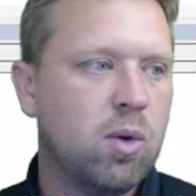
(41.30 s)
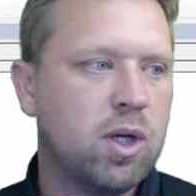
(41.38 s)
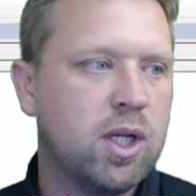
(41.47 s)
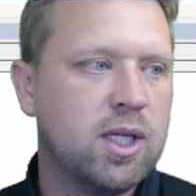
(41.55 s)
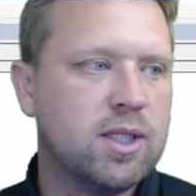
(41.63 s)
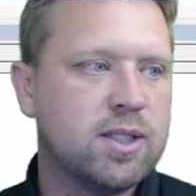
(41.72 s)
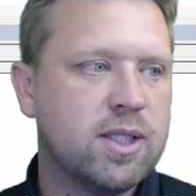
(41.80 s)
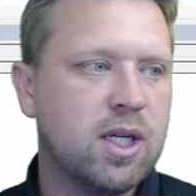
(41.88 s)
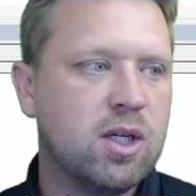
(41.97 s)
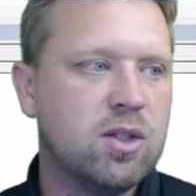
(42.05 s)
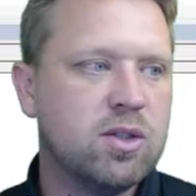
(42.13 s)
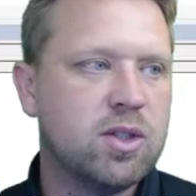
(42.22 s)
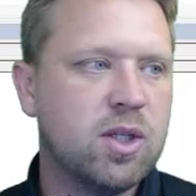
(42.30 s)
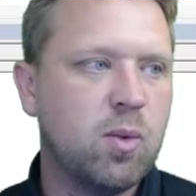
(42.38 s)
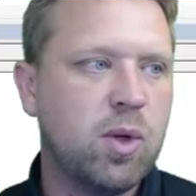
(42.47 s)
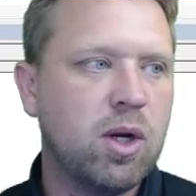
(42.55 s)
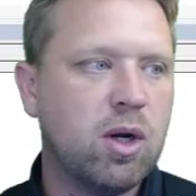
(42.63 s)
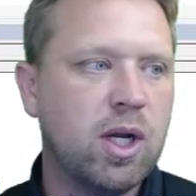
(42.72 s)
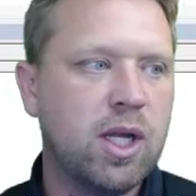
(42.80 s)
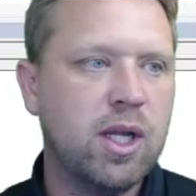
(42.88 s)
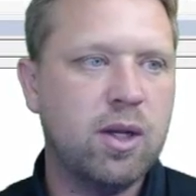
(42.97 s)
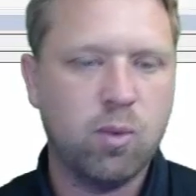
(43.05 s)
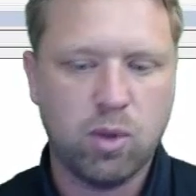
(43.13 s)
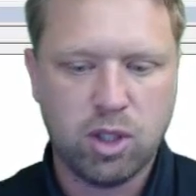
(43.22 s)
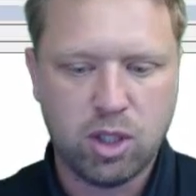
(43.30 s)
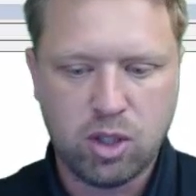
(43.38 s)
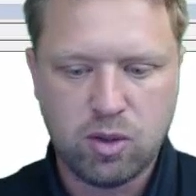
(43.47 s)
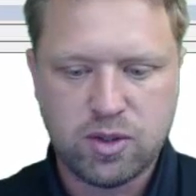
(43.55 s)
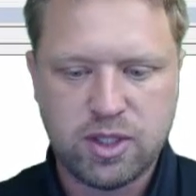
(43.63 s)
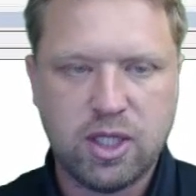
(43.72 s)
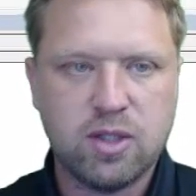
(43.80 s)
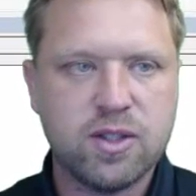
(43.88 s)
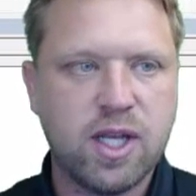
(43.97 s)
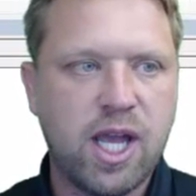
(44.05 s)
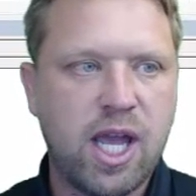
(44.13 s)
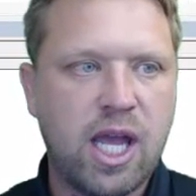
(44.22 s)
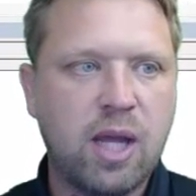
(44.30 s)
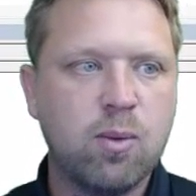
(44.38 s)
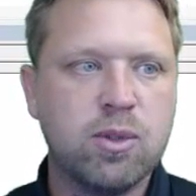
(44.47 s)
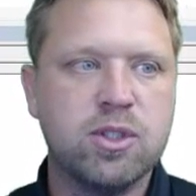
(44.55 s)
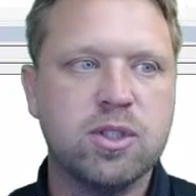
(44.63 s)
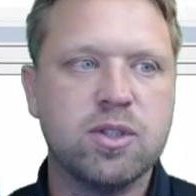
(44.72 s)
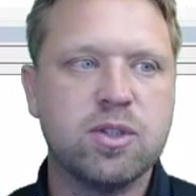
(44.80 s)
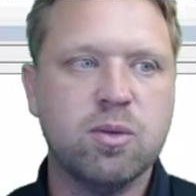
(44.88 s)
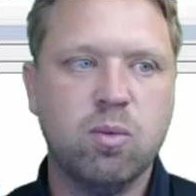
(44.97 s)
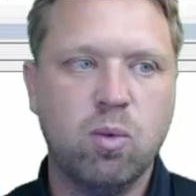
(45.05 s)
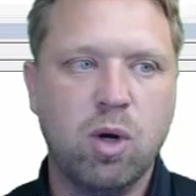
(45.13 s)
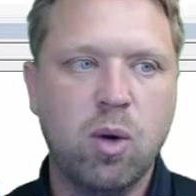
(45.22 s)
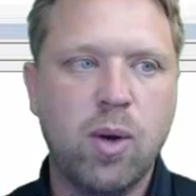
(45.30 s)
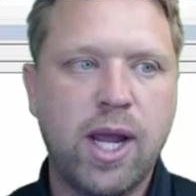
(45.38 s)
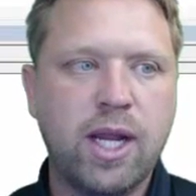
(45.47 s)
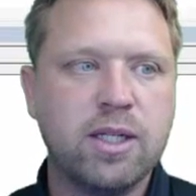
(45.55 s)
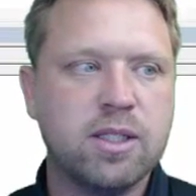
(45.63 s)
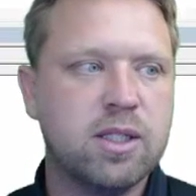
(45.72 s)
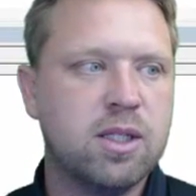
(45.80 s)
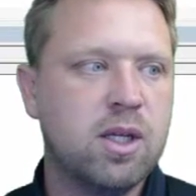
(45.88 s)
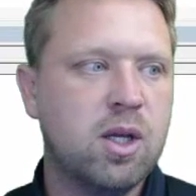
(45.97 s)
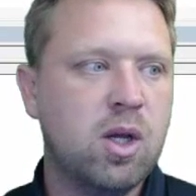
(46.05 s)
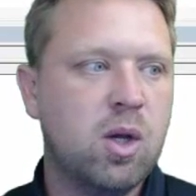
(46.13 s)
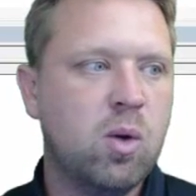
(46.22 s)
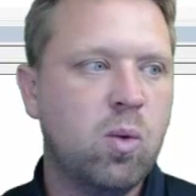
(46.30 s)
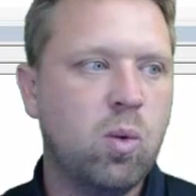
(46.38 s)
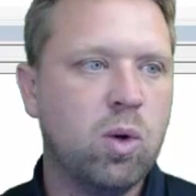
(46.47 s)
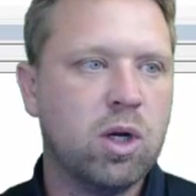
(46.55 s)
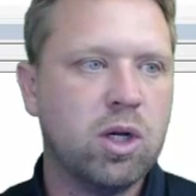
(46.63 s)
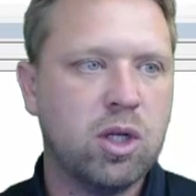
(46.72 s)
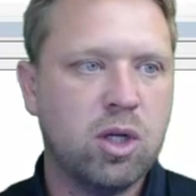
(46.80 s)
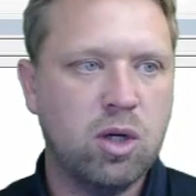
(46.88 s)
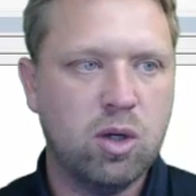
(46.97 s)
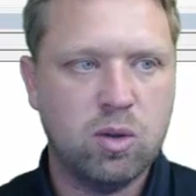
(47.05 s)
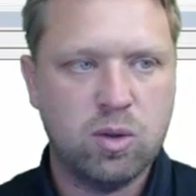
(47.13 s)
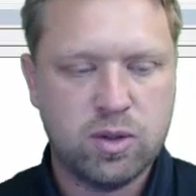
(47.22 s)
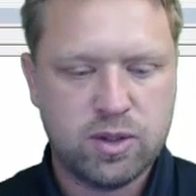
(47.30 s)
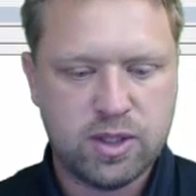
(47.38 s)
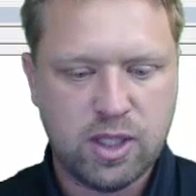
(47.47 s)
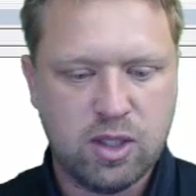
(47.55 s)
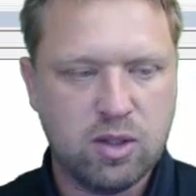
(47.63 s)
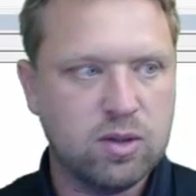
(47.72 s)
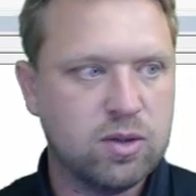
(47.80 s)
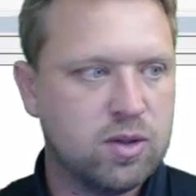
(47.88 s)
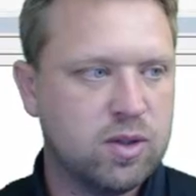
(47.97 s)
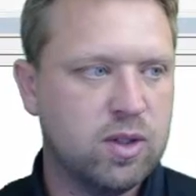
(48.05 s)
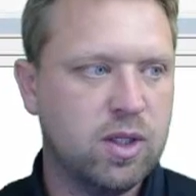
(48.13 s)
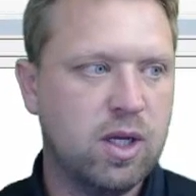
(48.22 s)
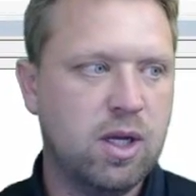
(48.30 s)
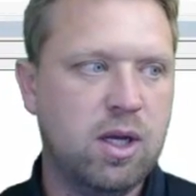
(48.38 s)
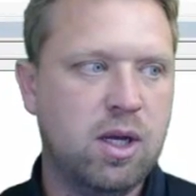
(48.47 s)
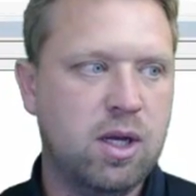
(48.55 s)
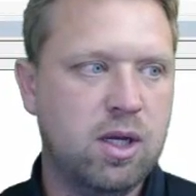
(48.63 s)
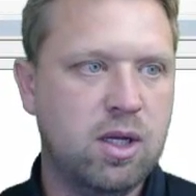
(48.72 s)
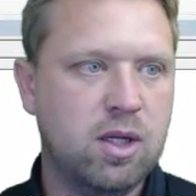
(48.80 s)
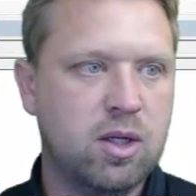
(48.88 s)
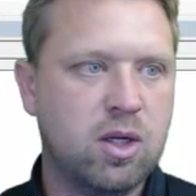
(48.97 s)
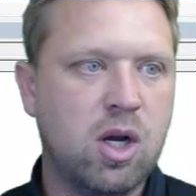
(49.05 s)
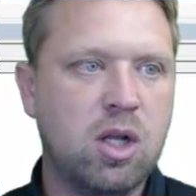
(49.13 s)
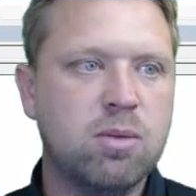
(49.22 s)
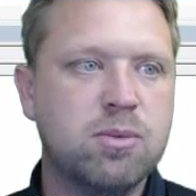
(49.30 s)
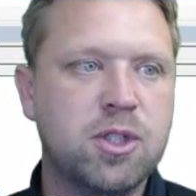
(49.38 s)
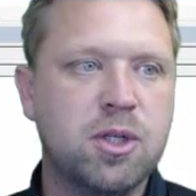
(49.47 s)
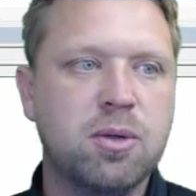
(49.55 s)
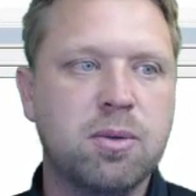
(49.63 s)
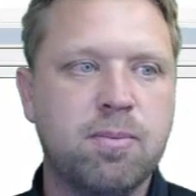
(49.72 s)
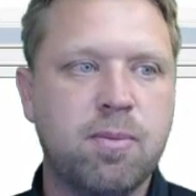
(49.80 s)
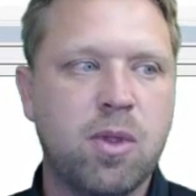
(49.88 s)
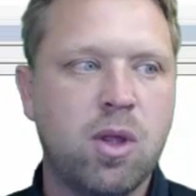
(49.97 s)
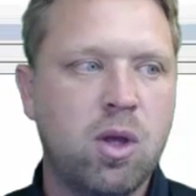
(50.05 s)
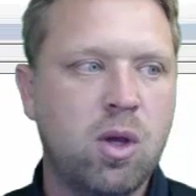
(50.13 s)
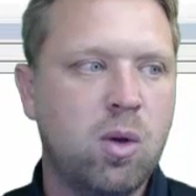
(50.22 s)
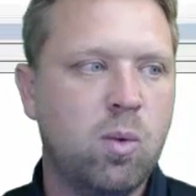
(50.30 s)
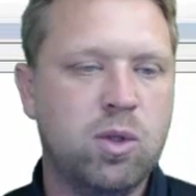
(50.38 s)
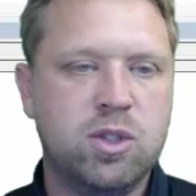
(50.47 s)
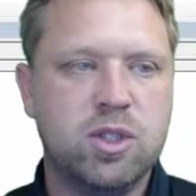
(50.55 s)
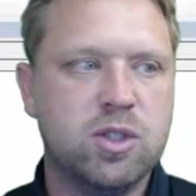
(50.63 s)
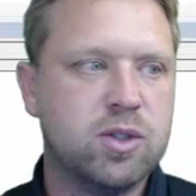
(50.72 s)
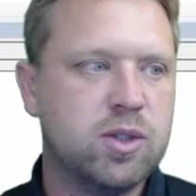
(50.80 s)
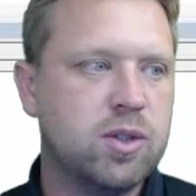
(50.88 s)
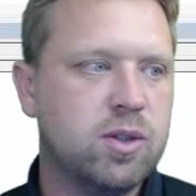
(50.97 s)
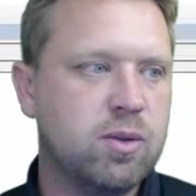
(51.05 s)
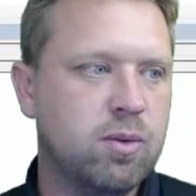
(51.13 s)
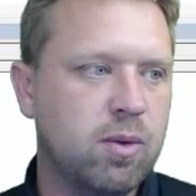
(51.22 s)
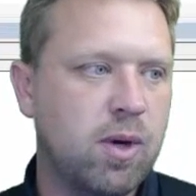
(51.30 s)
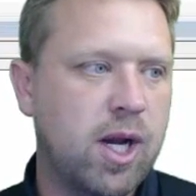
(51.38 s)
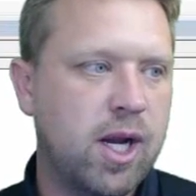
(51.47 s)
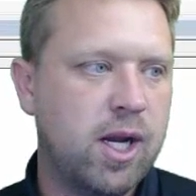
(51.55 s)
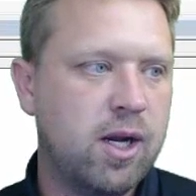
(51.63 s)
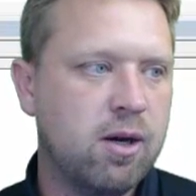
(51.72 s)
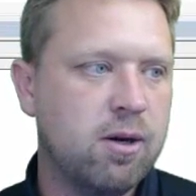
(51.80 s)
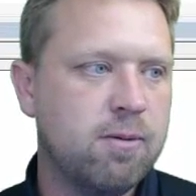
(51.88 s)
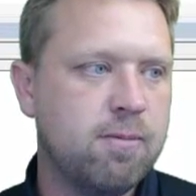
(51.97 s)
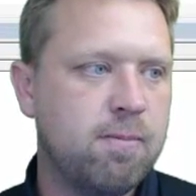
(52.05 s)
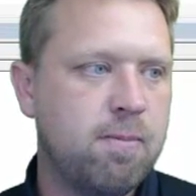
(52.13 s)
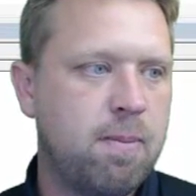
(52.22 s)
We're going to get cells. We are in, we're going to go cells 8, which is row 8. We're going to go cells uh, column 2, which is right here.